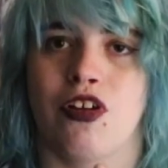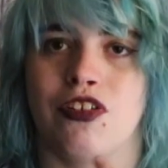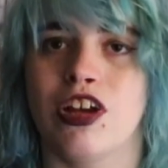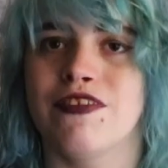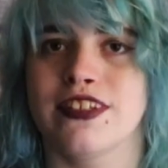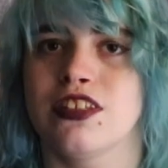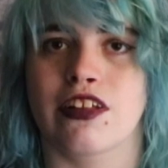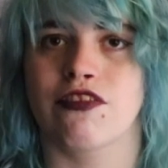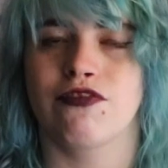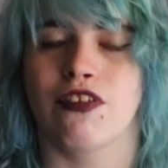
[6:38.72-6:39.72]
Not even
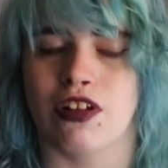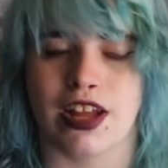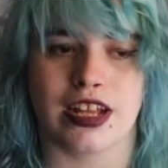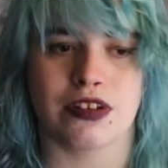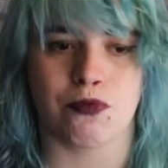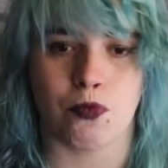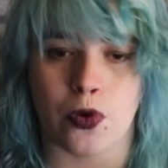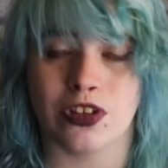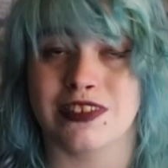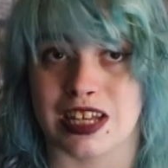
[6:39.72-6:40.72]
like the full air, but
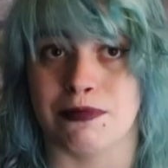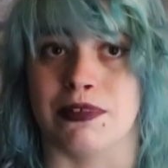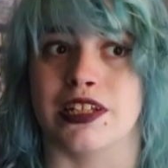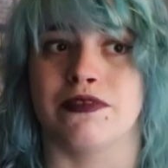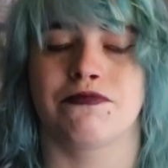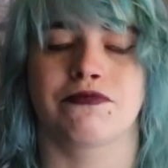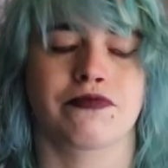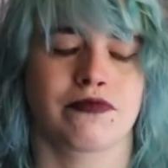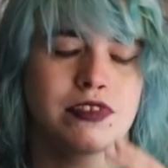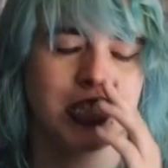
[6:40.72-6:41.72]
one tablet.
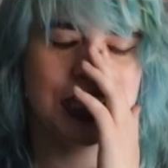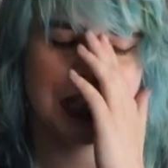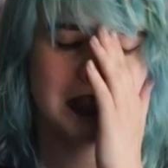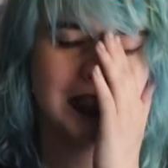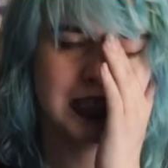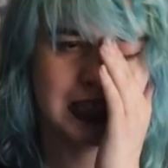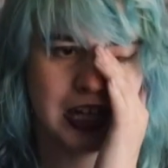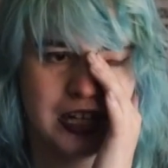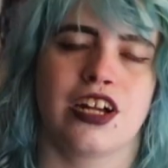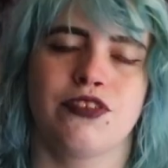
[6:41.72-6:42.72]
And it did
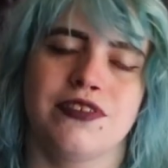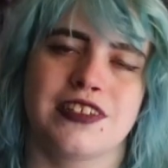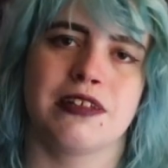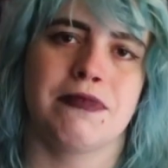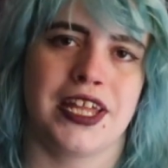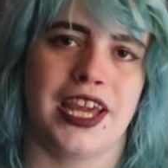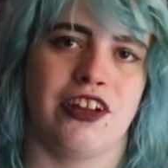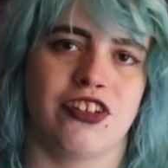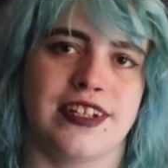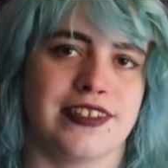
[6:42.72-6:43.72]
that. I just want to say that
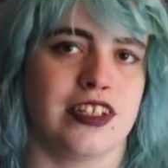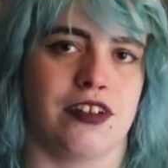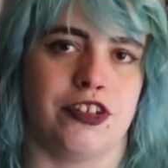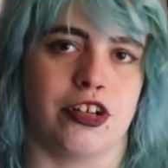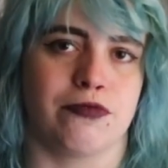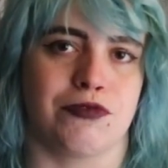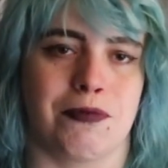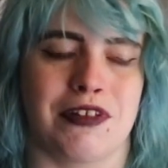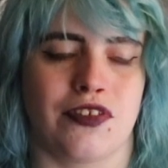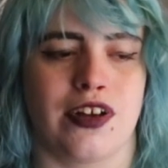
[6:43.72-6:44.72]
medication isn't the only option for
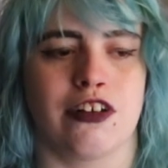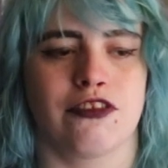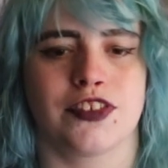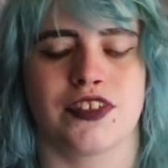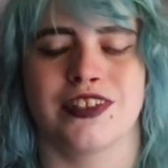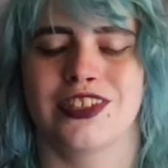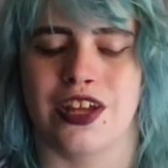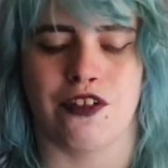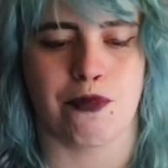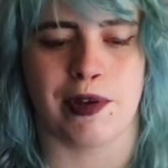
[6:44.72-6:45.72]
mental health. There is
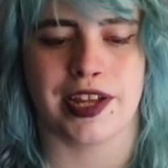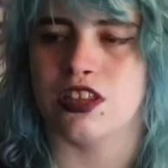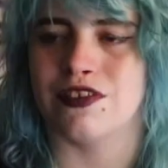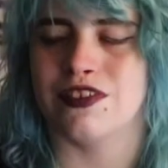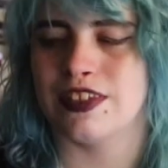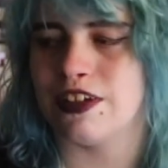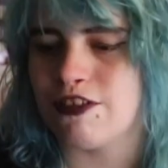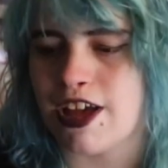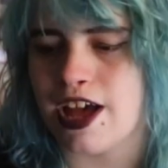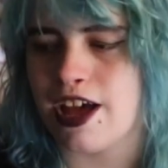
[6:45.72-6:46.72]
therapy, there is
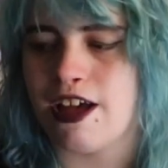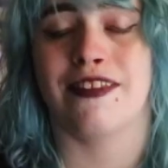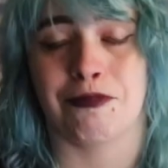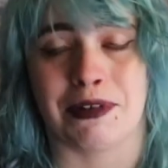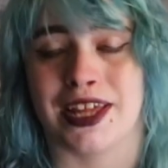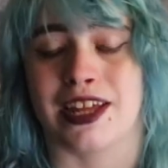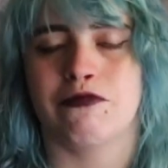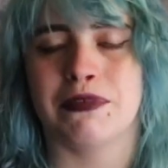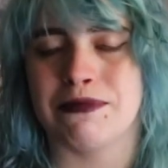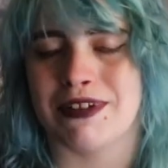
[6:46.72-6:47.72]
self-care, and there's medication. For
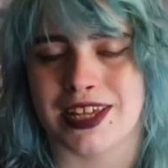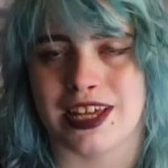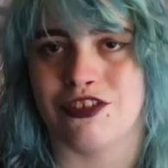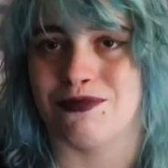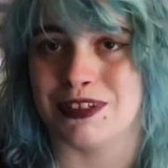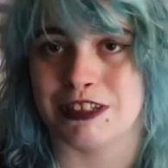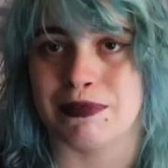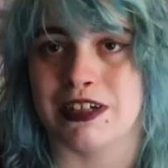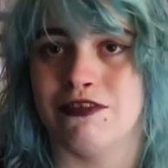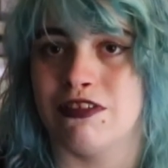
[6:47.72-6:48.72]
me, medication works
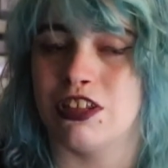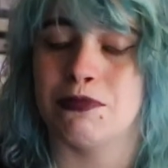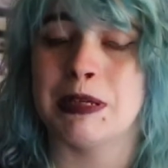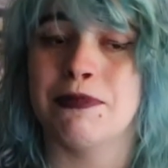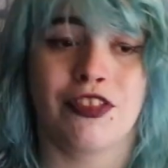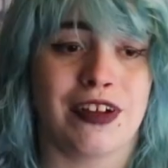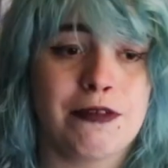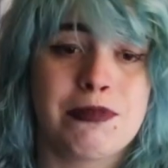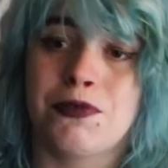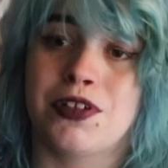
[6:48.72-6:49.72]
well. For other people,
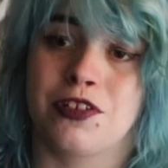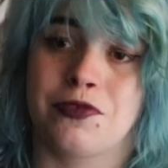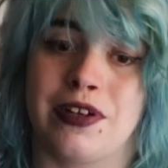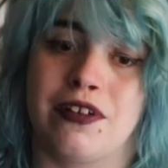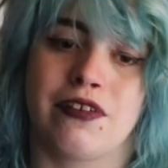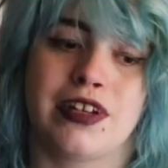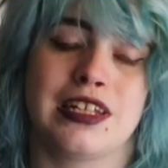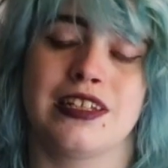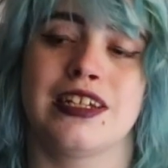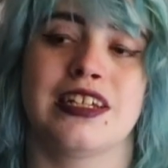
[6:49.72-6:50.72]
therapy works well.
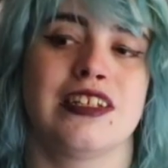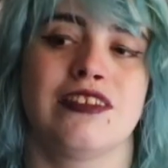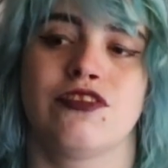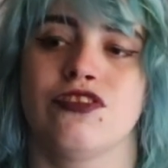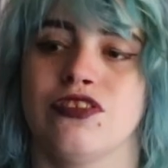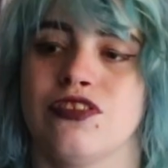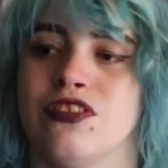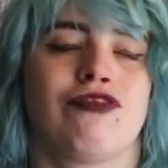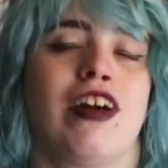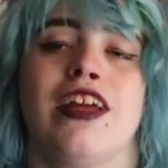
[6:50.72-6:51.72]
It is
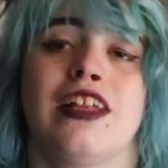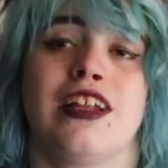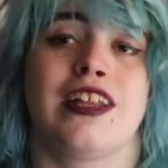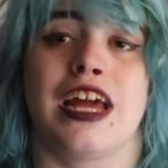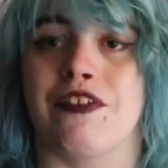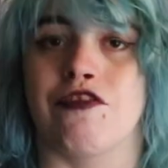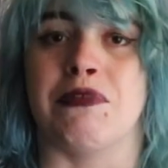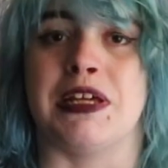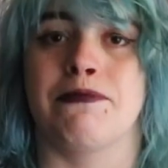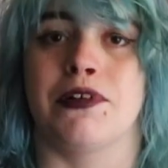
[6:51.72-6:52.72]
just trial and error for
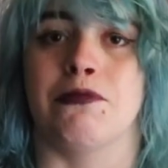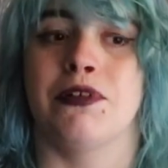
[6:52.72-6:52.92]
people.